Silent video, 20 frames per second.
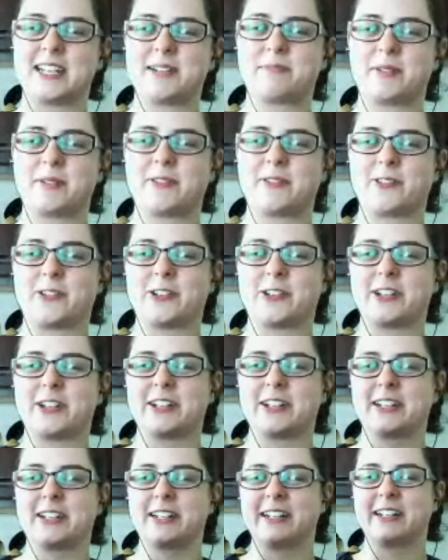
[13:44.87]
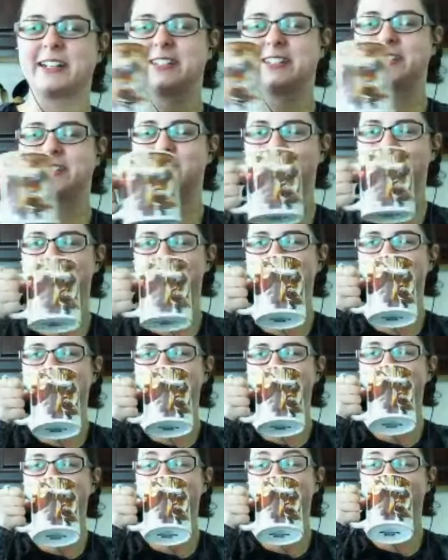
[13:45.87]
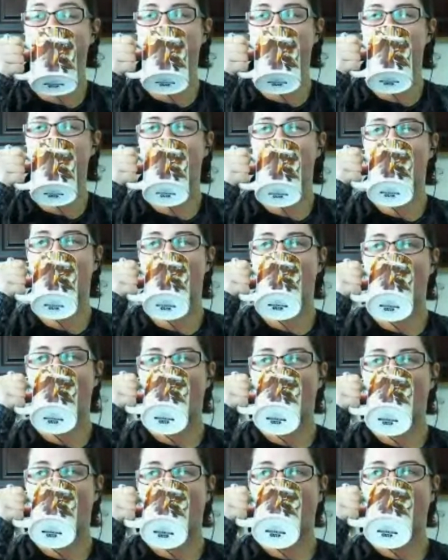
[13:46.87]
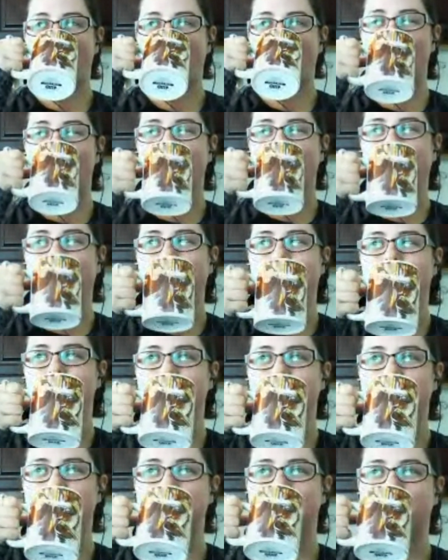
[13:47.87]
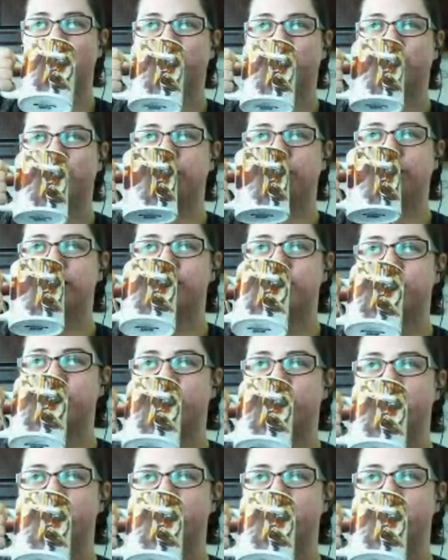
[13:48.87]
torrenting before torrents, yeah. Oh my god, my dad would be in so much